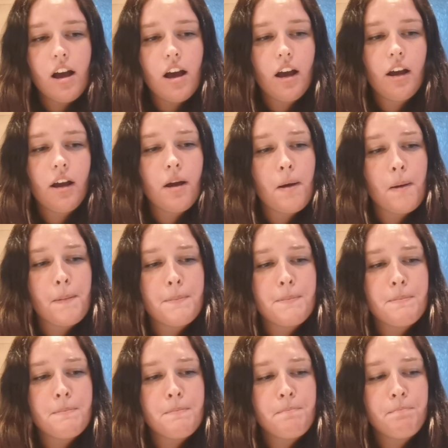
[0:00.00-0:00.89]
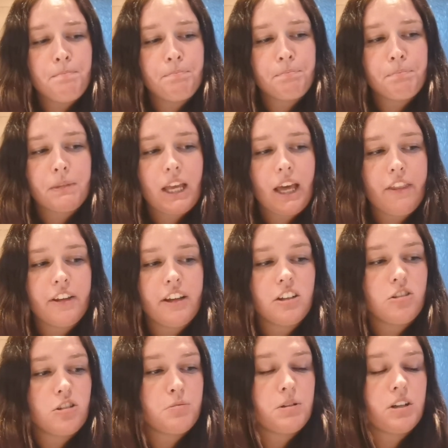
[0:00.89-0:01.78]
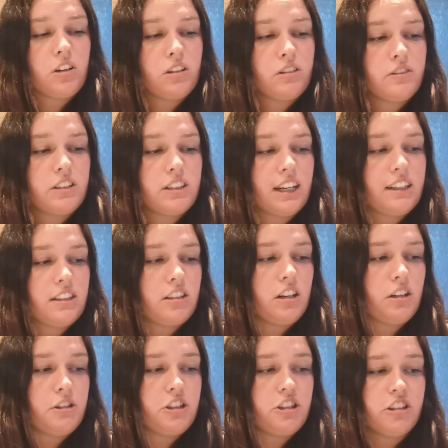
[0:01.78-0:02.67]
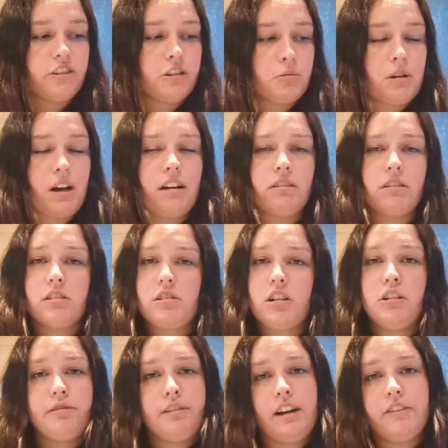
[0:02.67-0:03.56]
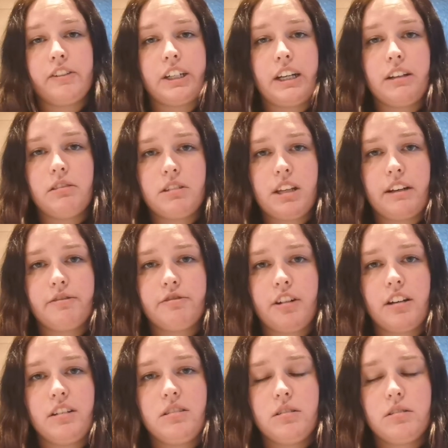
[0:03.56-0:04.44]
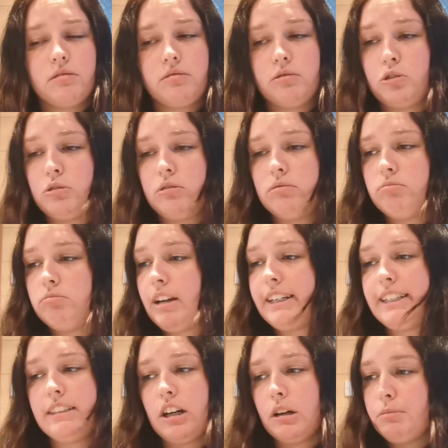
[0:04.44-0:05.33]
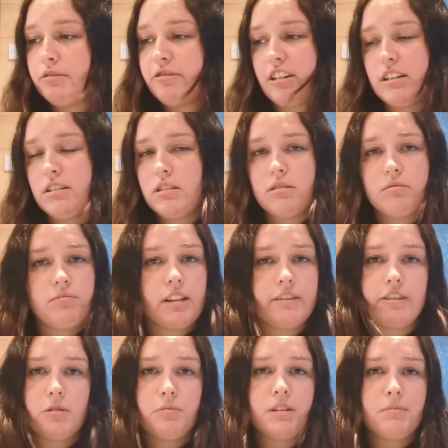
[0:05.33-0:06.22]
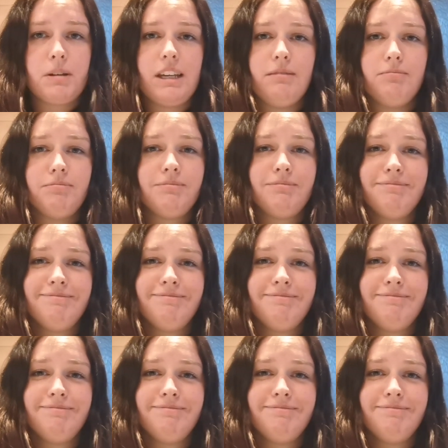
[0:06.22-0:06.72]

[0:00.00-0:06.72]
Um, I think it would just be nice for us to get to know each other as well because I love having nail tech friends or any type of friends. They're fine with me.